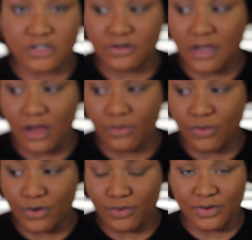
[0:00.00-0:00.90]
gel can
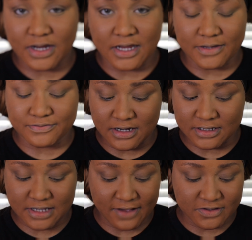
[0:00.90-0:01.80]
work really. It
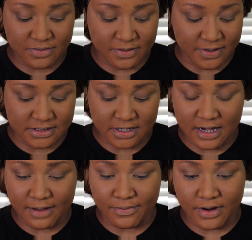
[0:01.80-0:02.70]
doesn't have to be a
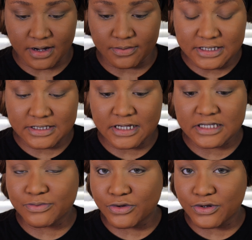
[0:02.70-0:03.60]
particular brand. These
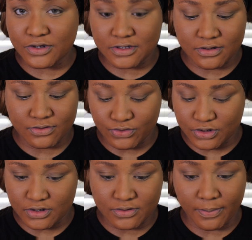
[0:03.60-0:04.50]
6 products
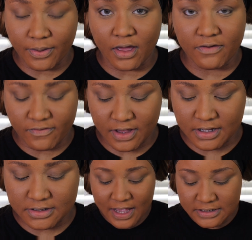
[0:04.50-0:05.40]
would be
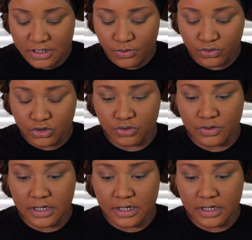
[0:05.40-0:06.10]
perfect. First thing we'll do